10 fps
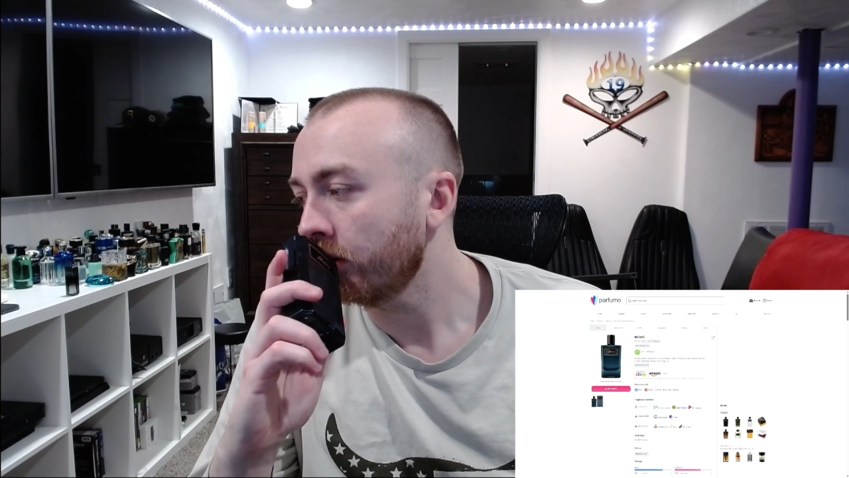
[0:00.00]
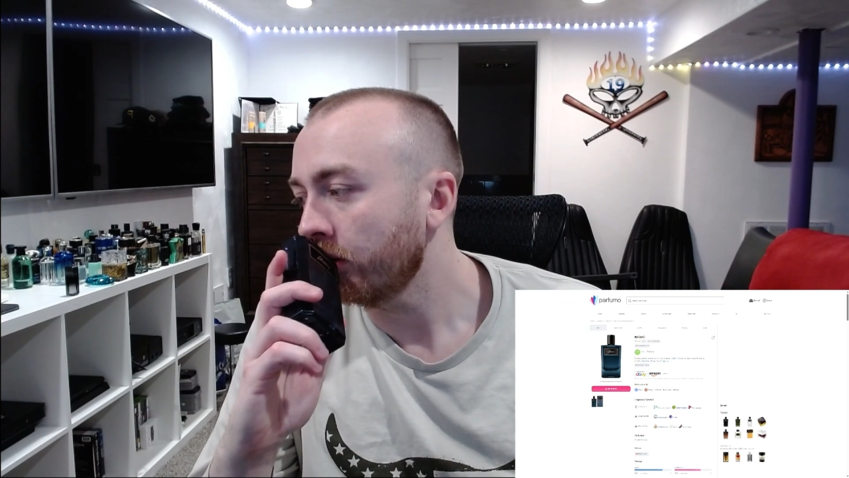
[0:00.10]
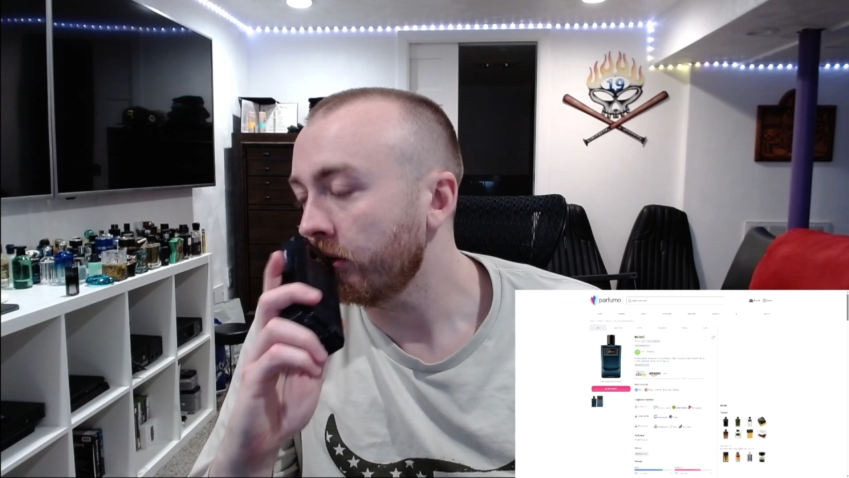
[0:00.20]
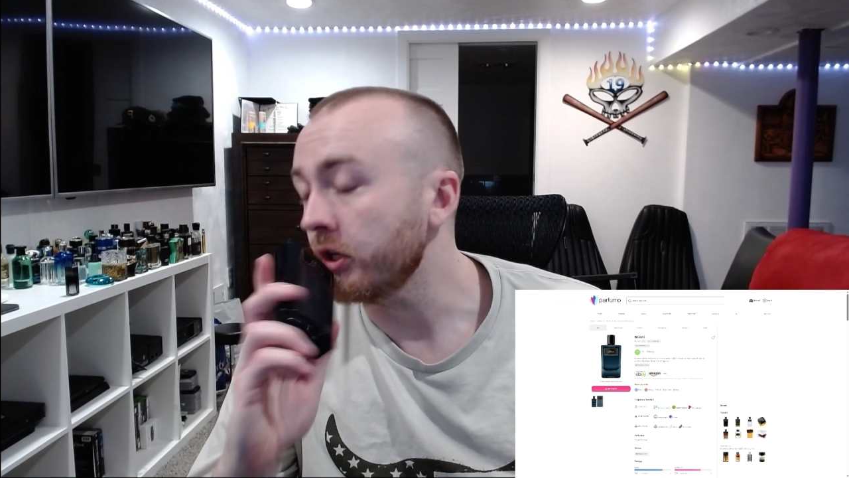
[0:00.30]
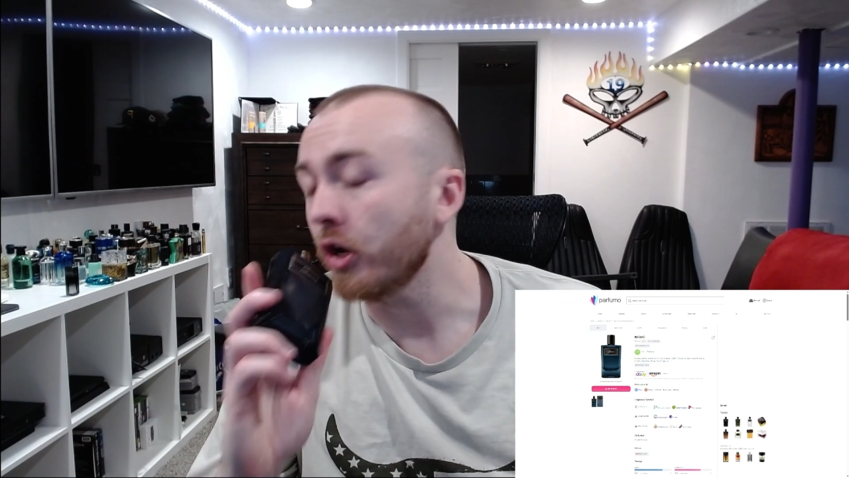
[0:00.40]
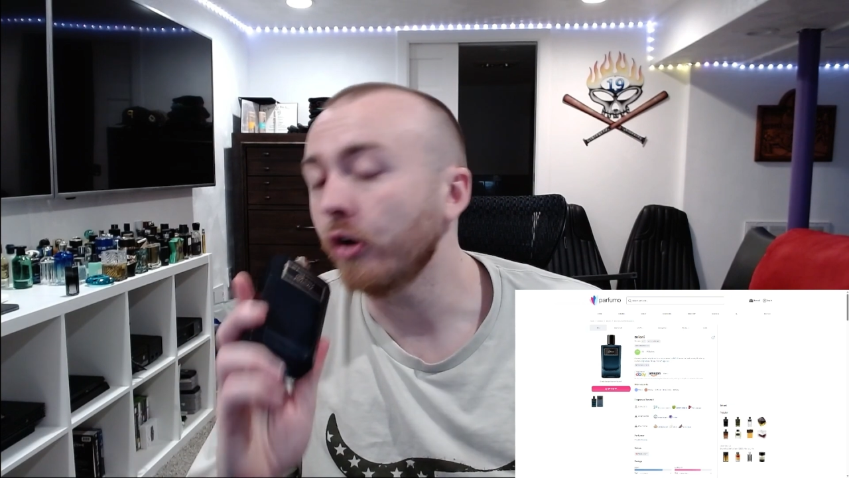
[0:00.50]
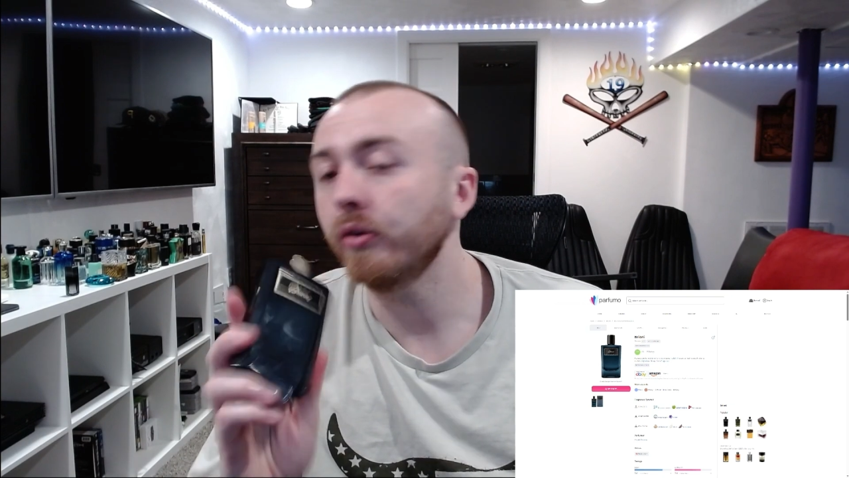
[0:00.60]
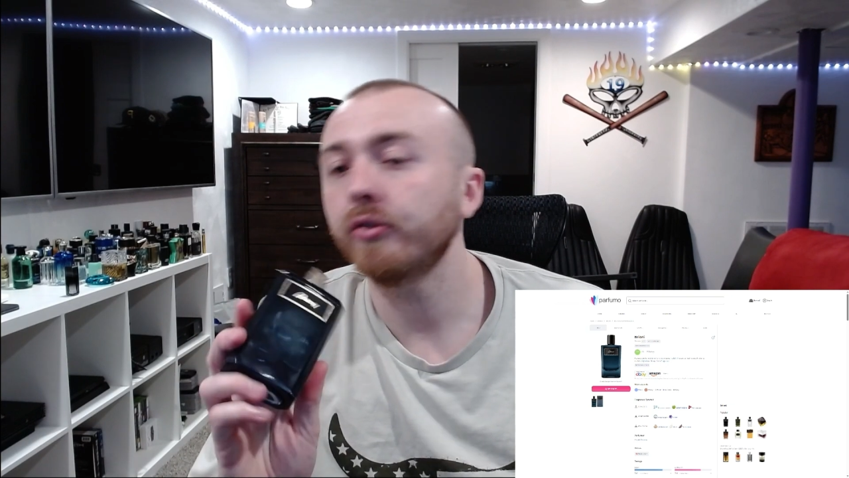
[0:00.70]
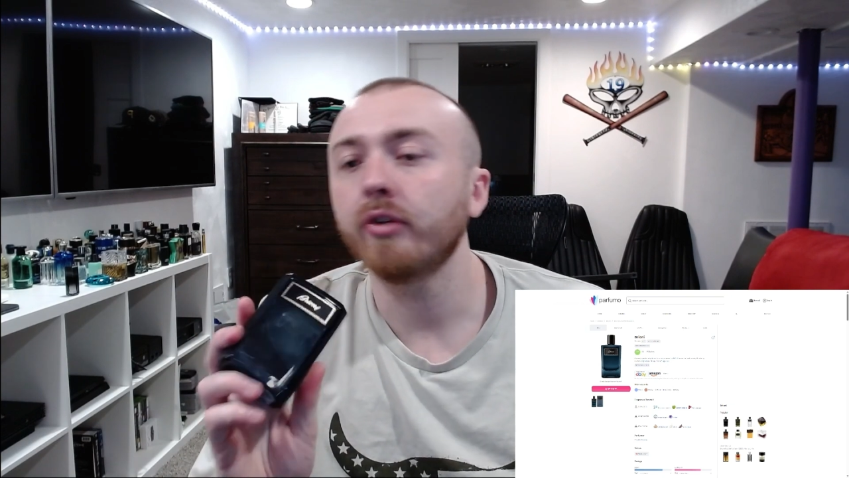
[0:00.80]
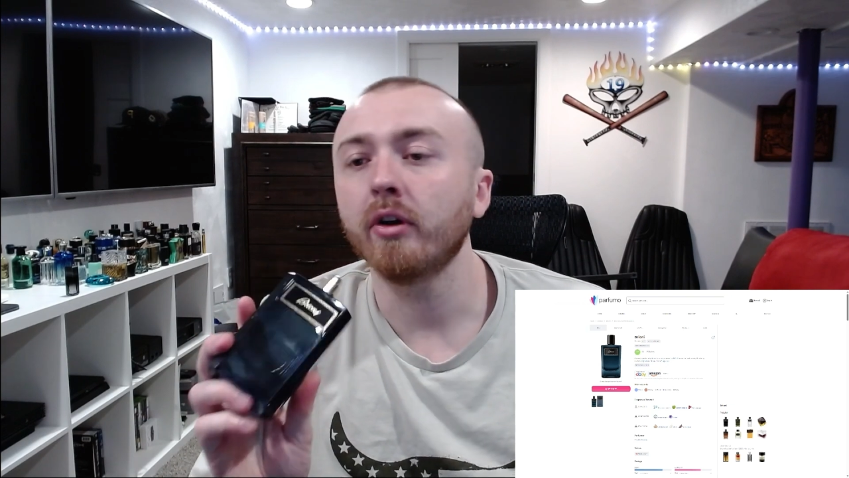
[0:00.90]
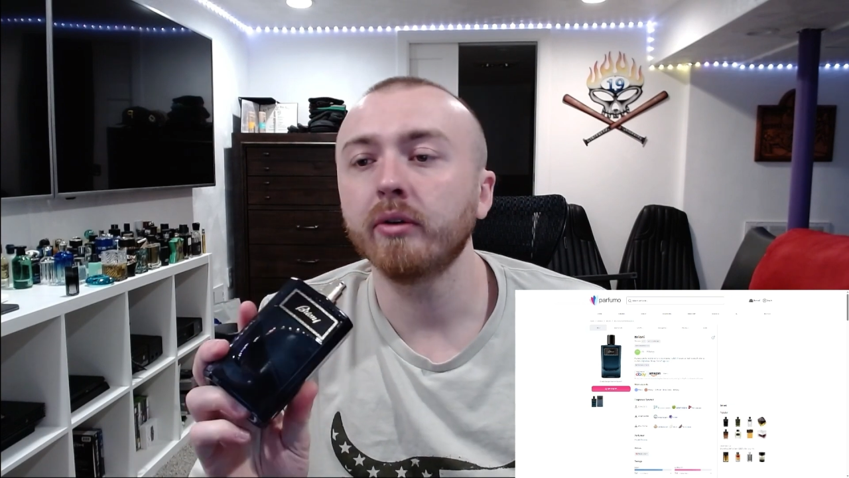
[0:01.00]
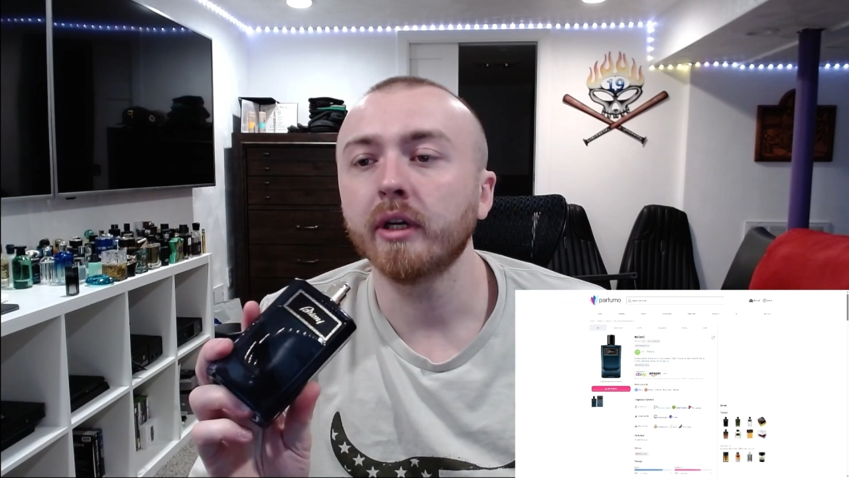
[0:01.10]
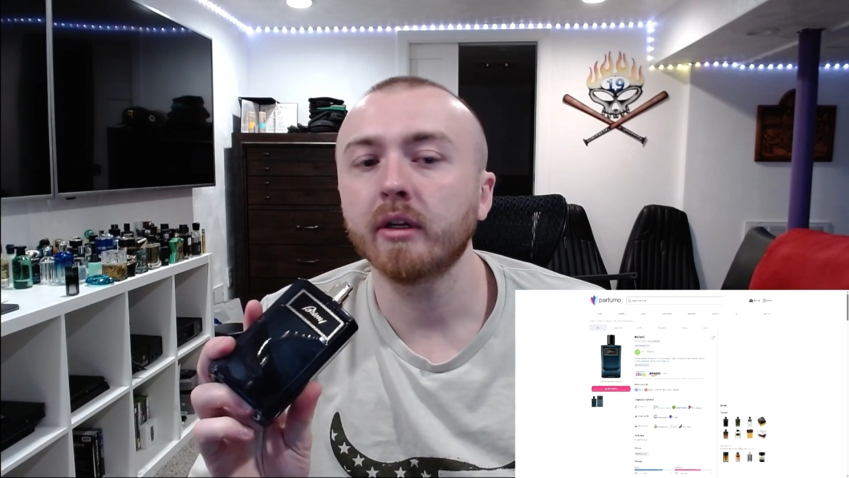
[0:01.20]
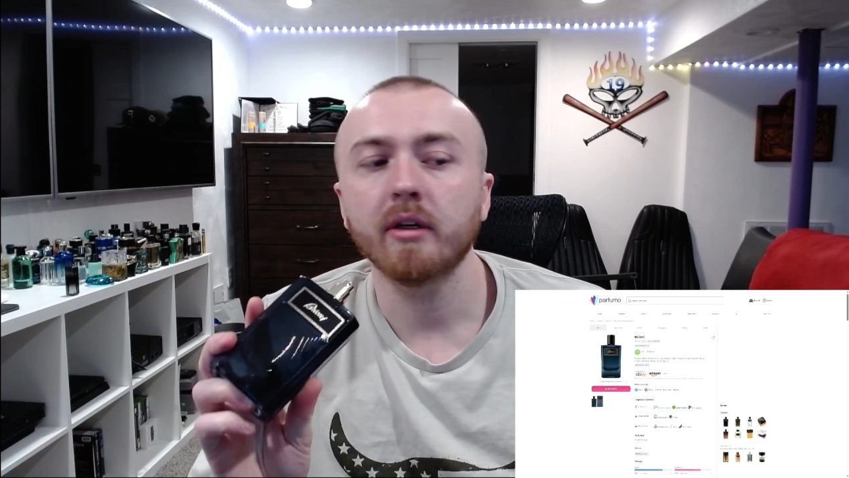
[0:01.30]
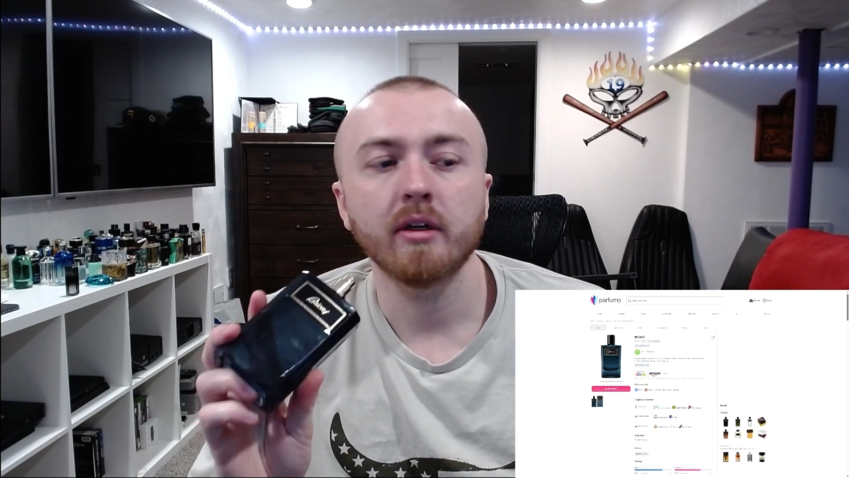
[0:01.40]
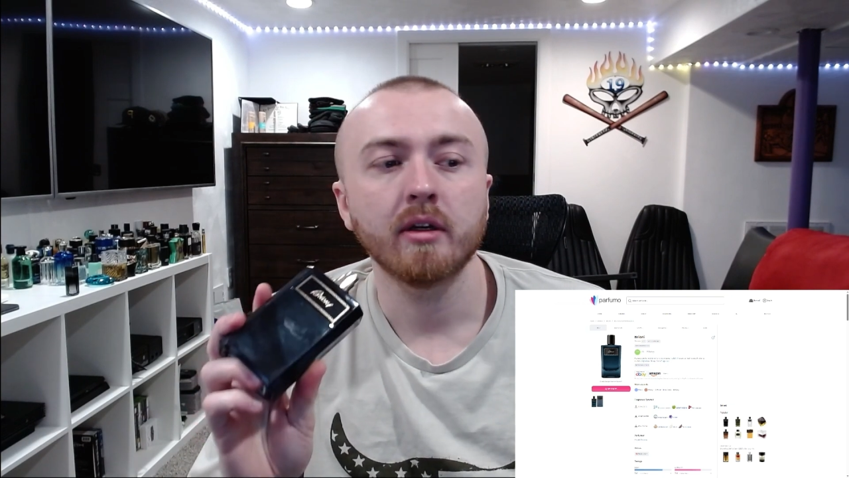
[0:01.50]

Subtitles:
the ozonic,